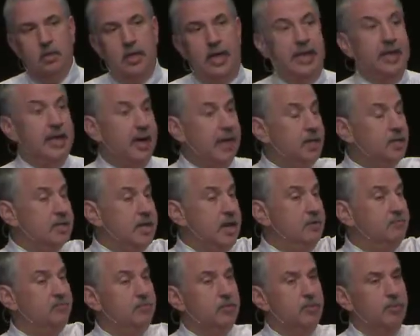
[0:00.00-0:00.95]
I got it
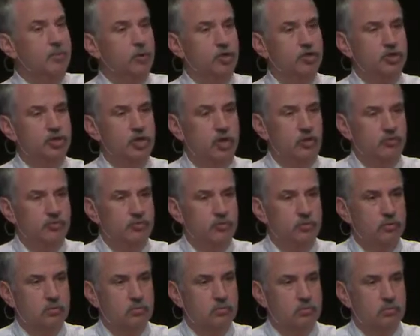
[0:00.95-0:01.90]
down from the bookshelf.
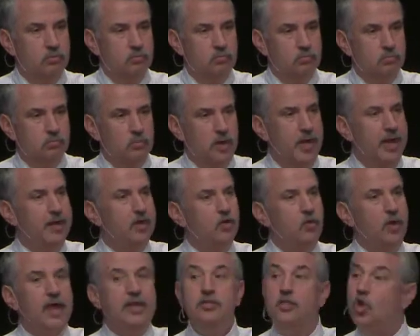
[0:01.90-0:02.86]
I
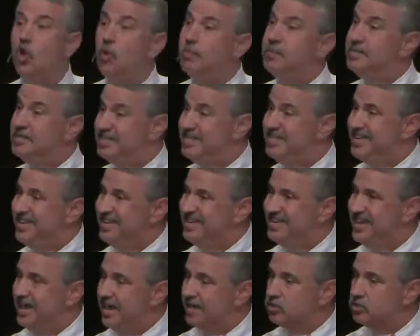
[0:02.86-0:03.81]
cracked it open to the
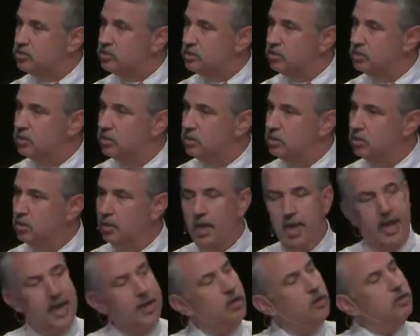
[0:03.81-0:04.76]
index.
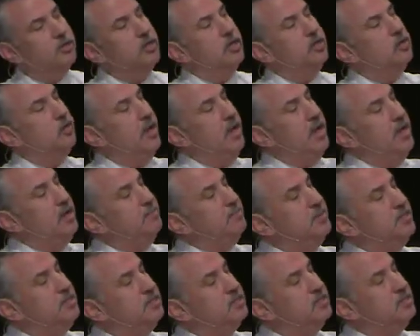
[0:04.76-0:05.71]
I looked under A,
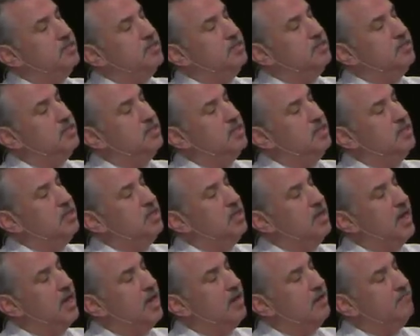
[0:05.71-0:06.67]
B, C, D,
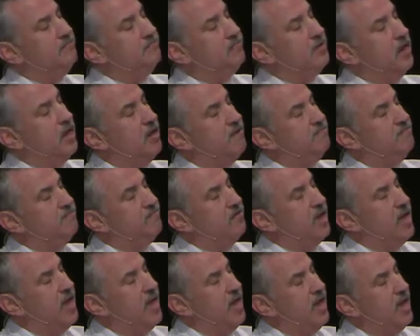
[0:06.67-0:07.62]
E, F, F,
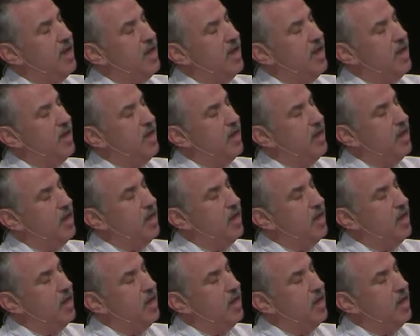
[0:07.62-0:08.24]
A.